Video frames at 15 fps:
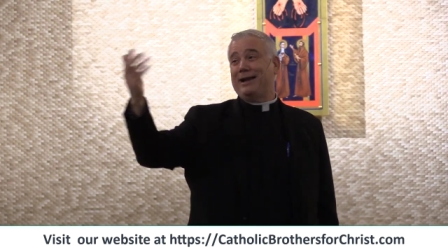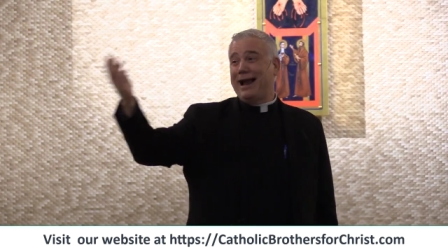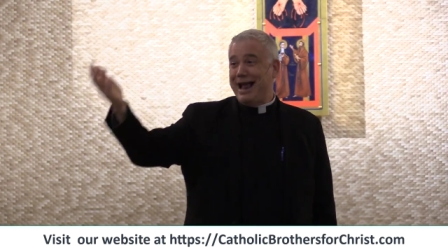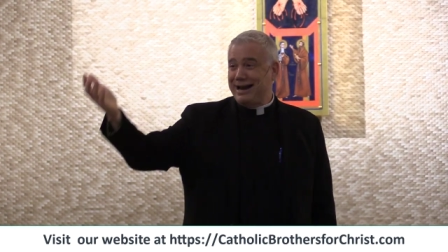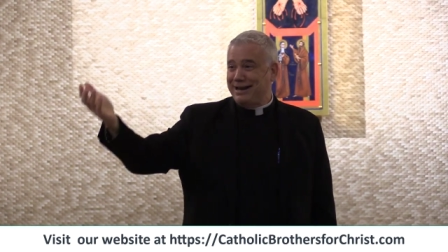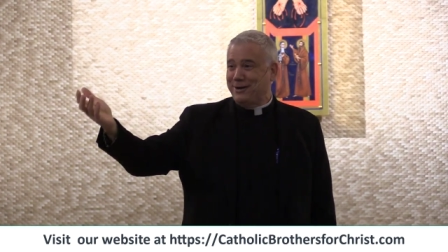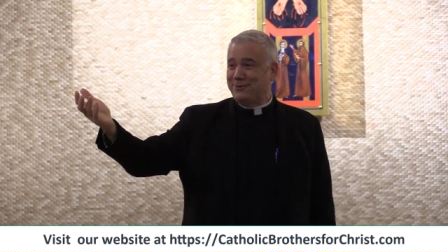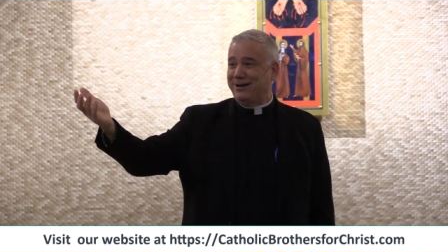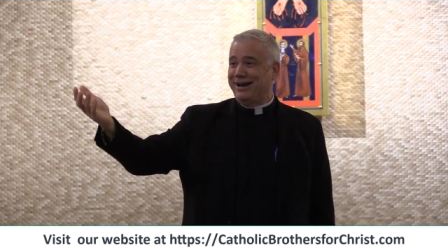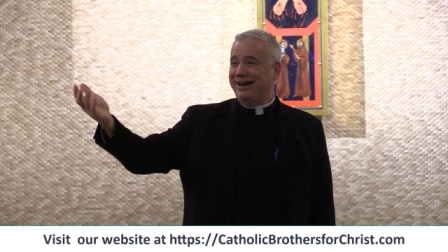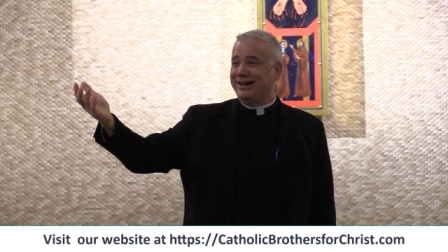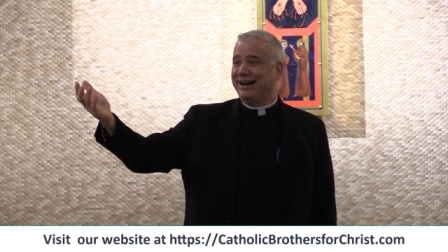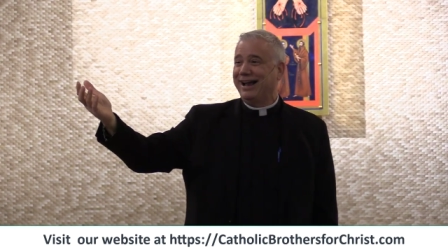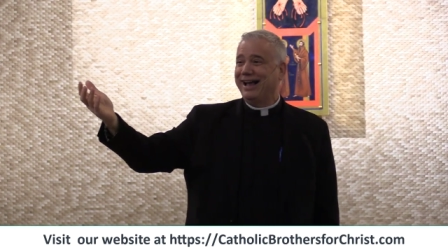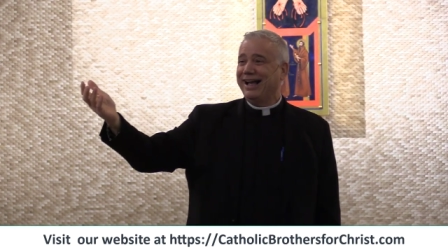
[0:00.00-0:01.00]
But anyway,
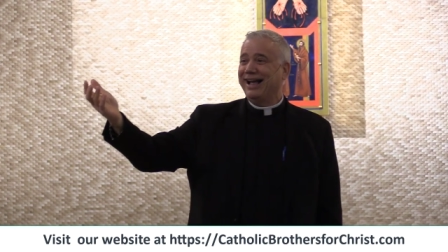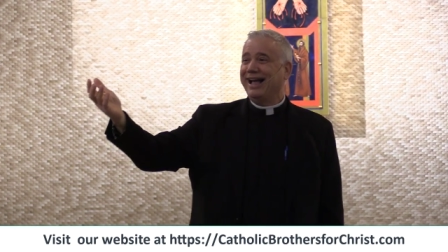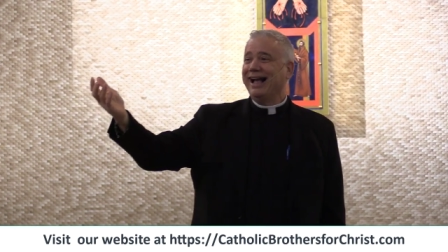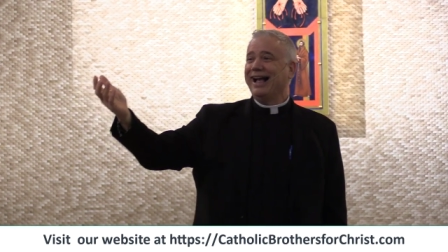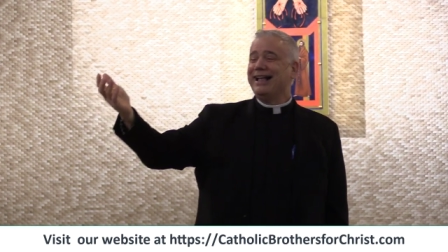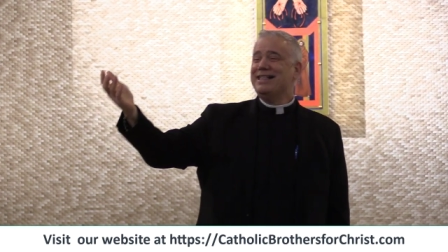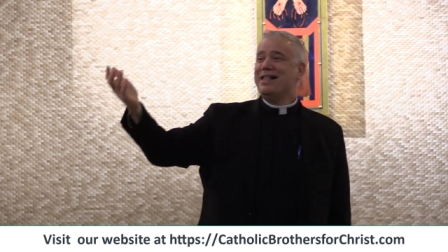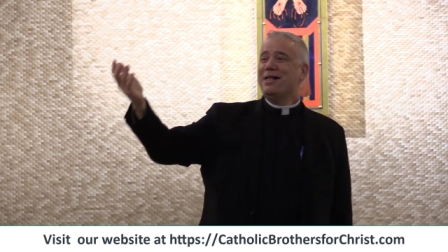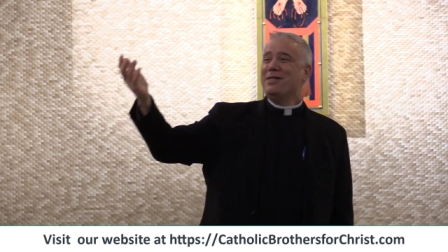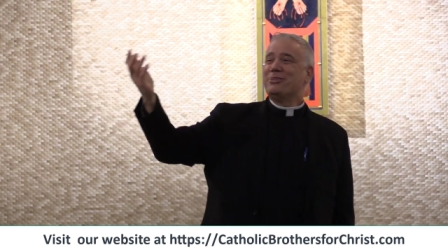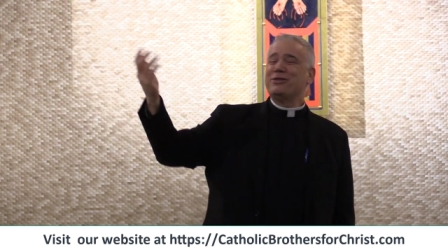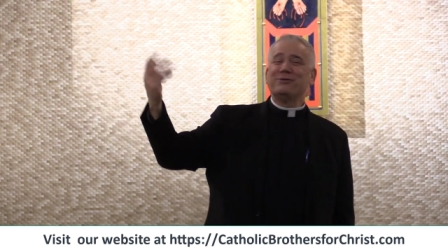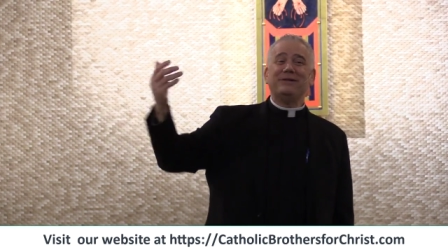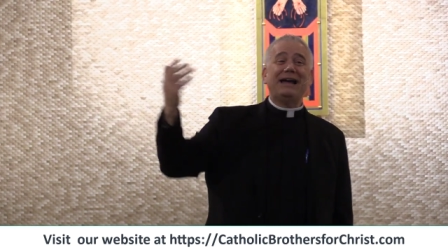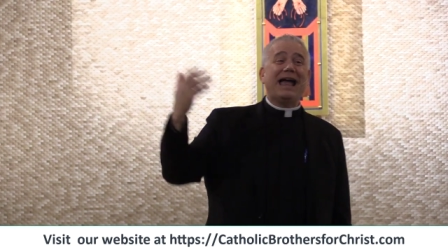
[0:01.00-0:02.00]

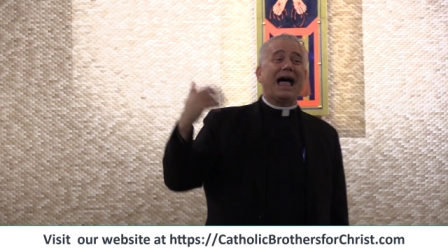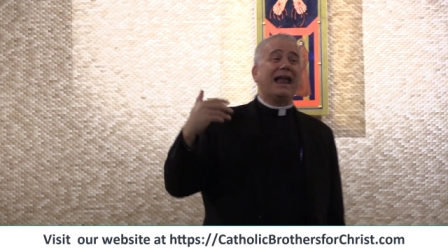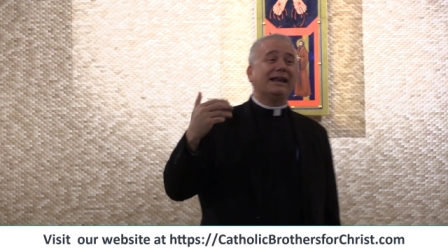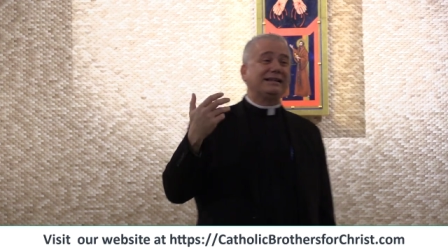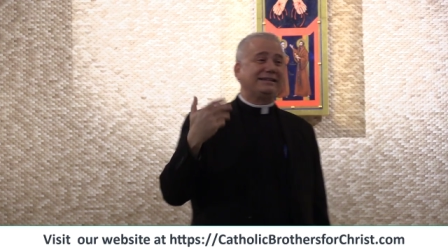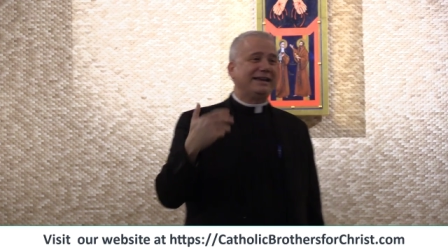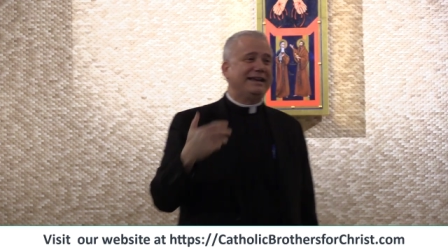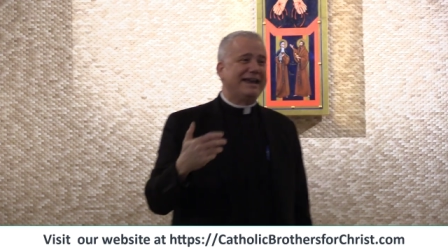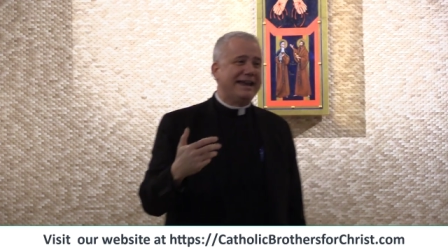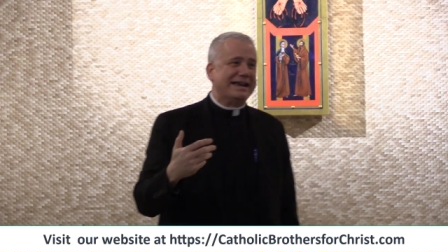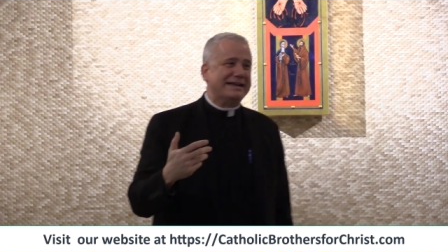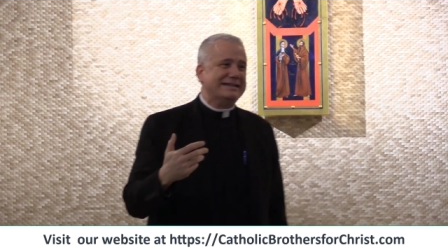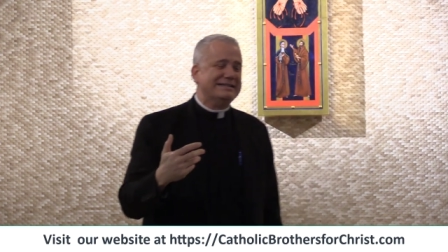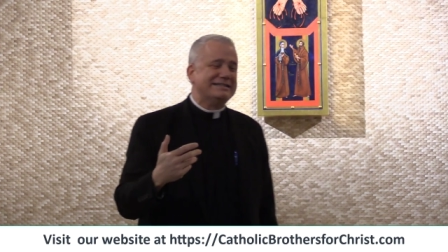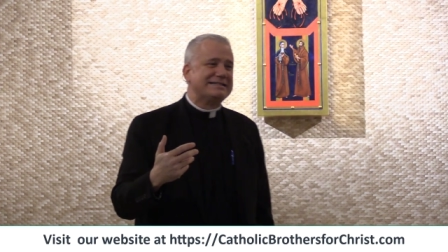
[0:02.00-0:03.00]
the reality
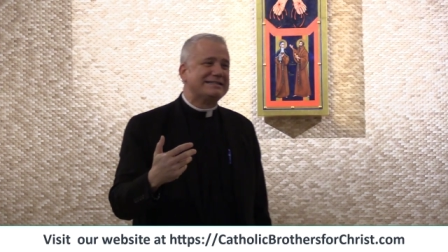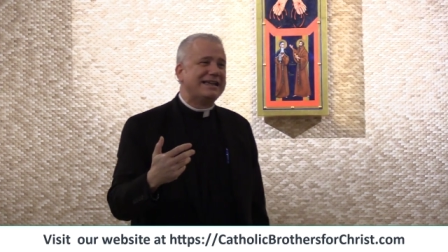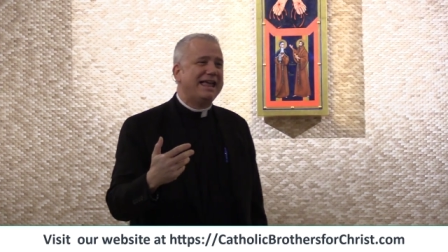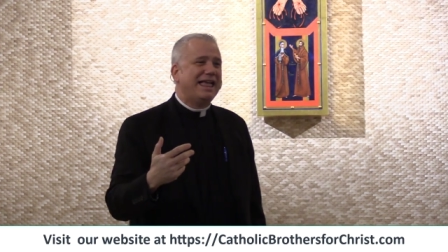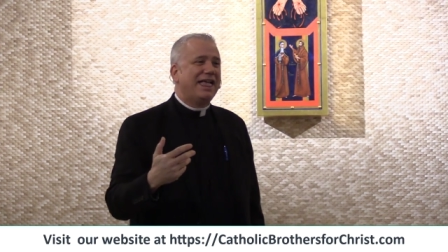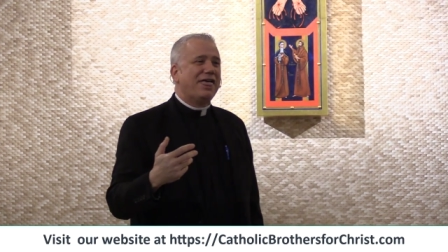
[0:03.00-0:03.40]
is